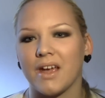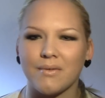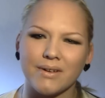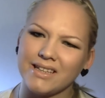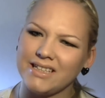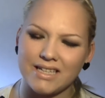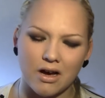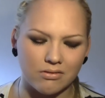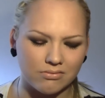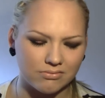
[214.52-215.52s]
I really
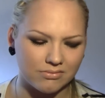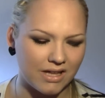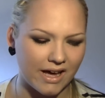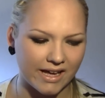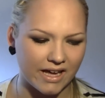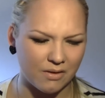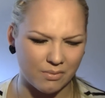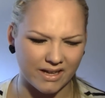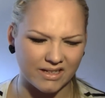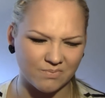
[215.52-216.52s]
don't like it
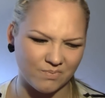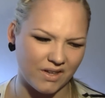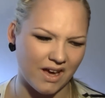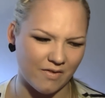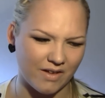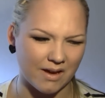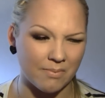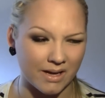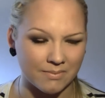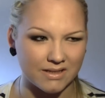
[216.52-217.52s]
when you have like
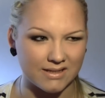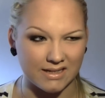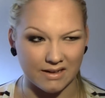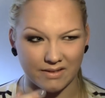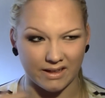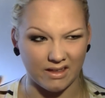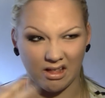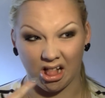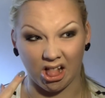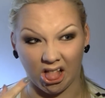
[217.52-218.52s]
pigments and you have like
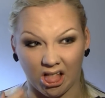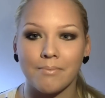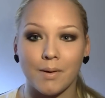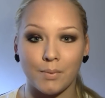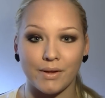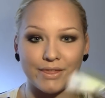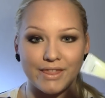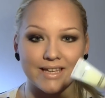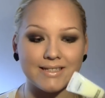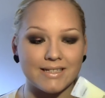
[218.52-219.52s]
ugh. but with
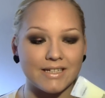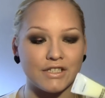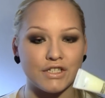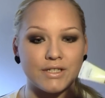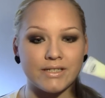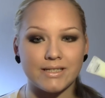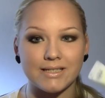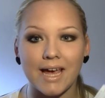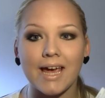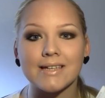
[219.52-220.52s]
this it just
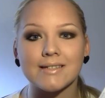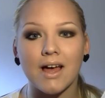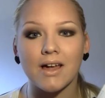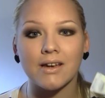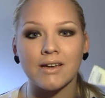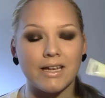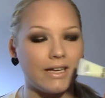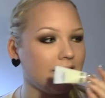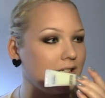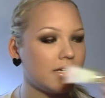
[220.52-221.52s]
stays on
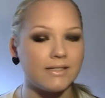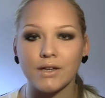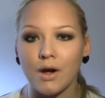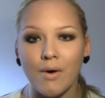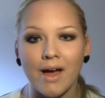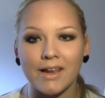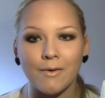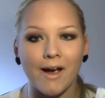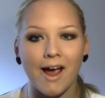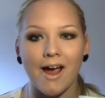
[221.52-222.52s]
it doesn't go
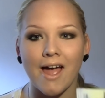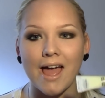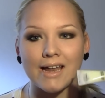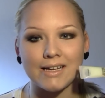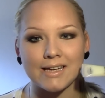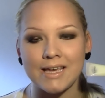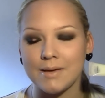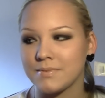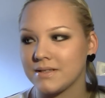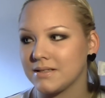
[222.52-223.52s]
anywhere and it
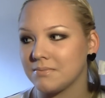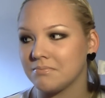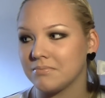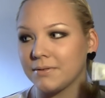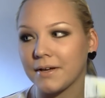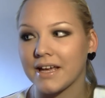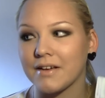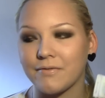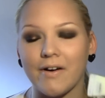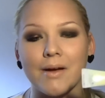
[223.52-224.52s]
keeps
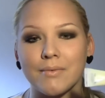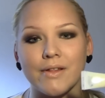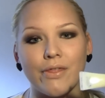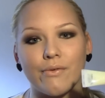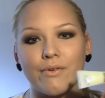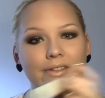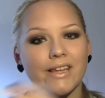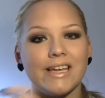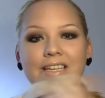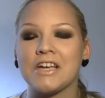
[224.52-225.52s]
looking vibrant through
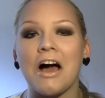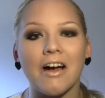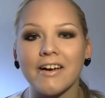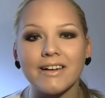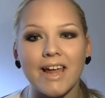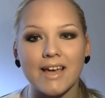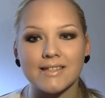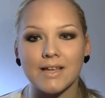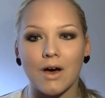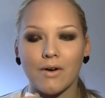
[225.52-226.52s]
the entire day
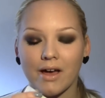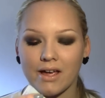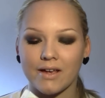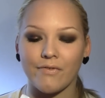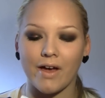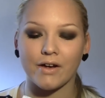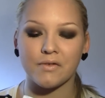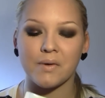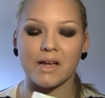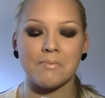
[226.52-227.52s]
so if I
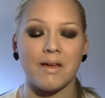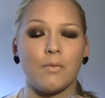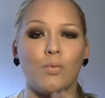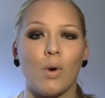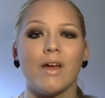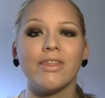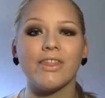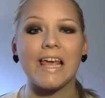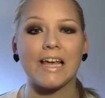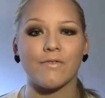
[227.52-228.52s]
could recommend one
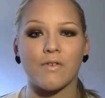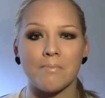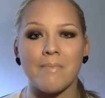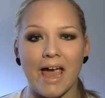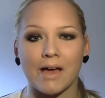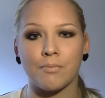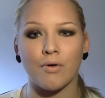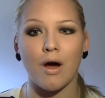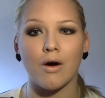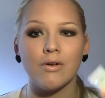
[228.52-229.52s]
thing from MAC
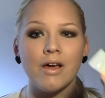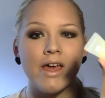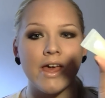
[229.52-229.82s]
Pro